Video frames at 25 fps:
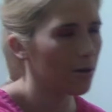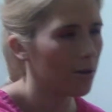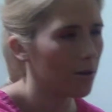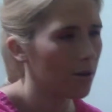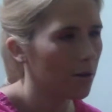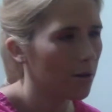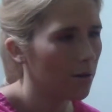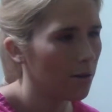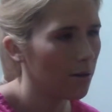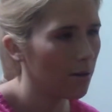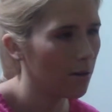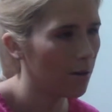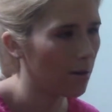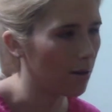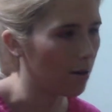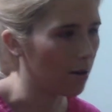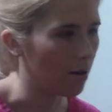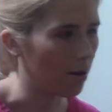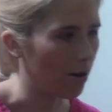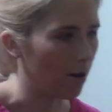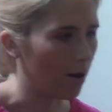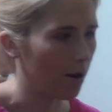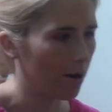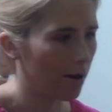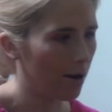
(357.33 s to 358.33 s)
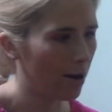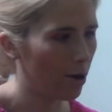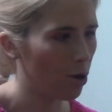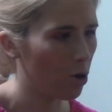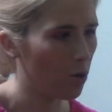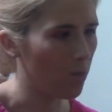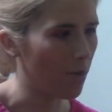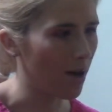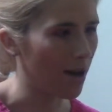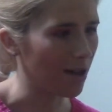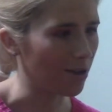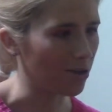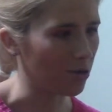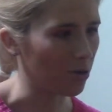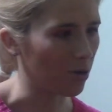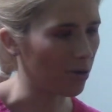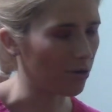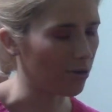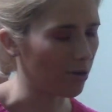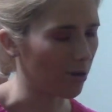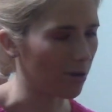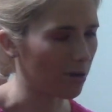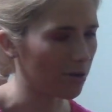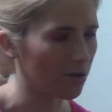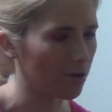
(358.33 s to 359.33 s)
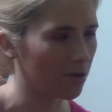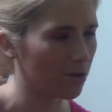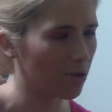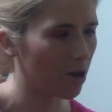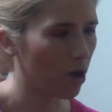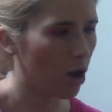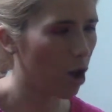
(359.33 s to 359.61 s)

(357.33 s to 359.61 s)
Oh, I hope that's not dust.